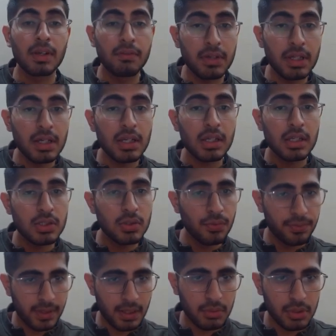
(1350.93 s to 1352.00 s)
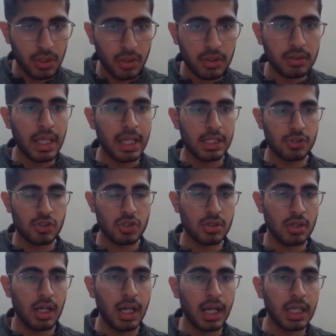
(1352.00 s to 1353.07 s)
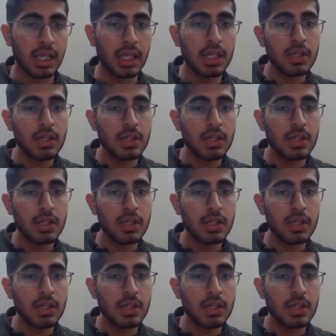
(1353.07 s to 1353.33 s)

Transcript: where you found your H, hi.